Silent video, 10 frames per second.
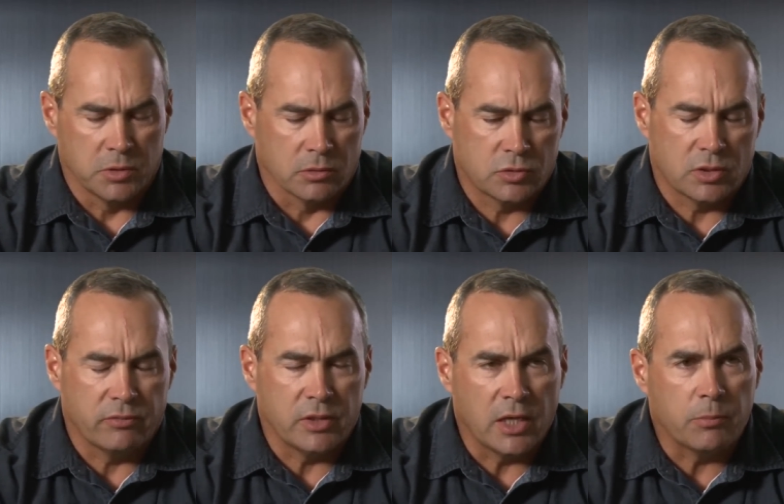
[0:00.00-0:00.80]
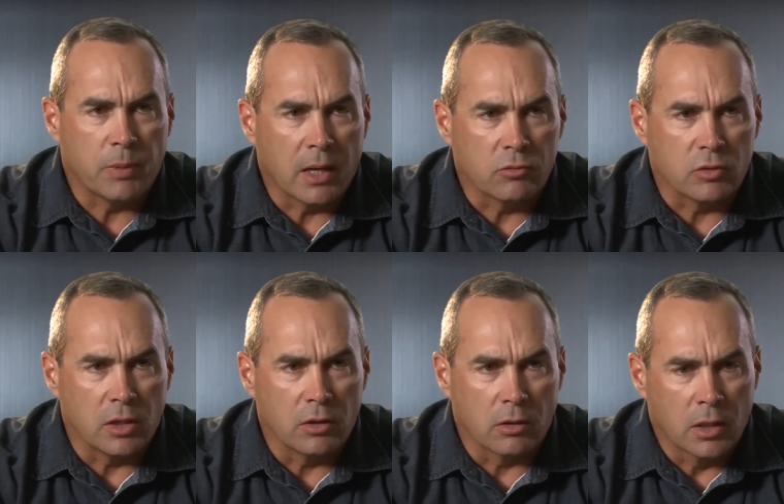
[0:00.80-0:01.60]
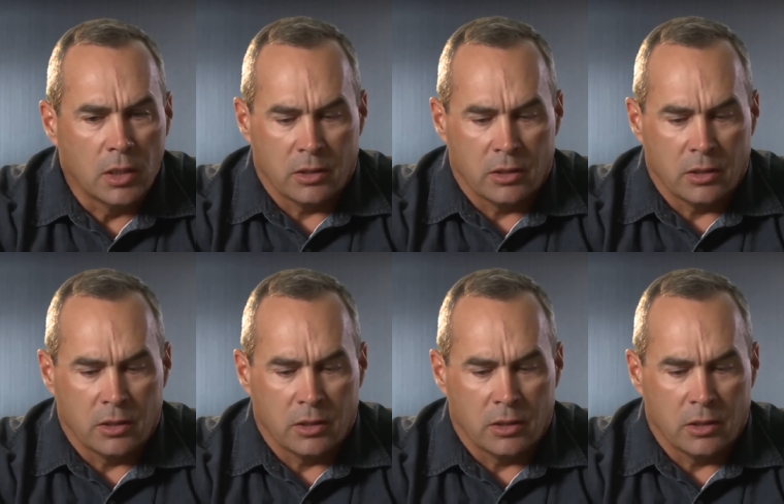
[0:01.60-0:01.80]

you know, 70, 80 pounds of gear.